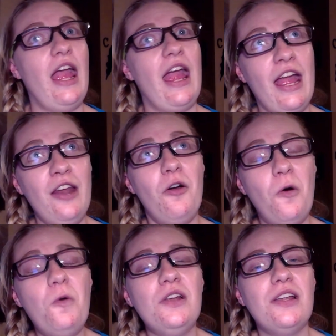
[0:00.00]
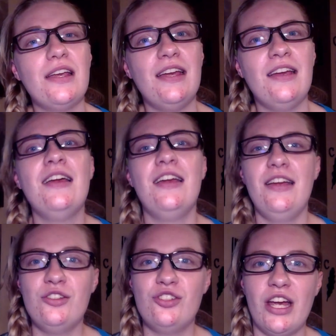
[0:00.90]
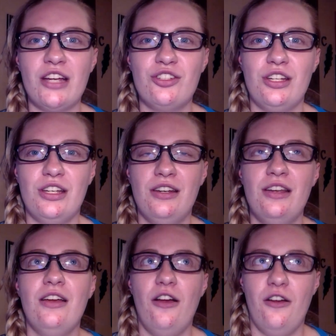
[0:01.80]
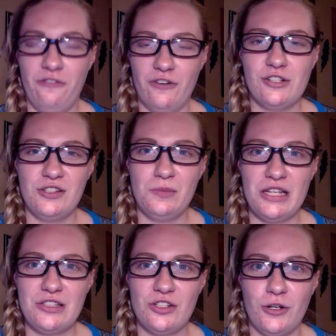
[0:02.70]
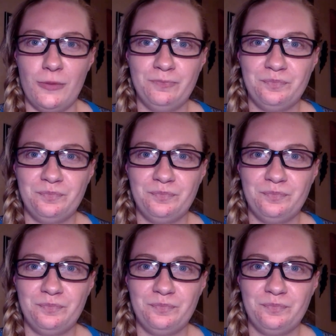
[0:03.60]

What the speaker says: and only injection of first semester.